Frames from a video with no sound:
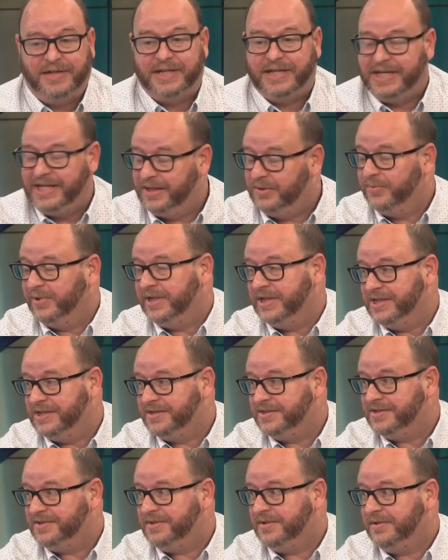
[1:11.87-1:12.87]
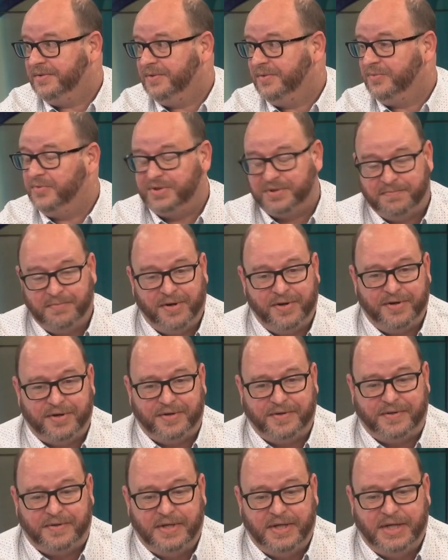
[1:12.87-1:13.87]
a key witness was
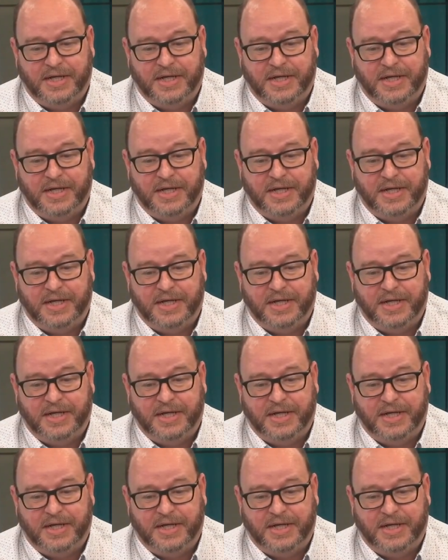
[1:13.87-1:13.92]
murdered.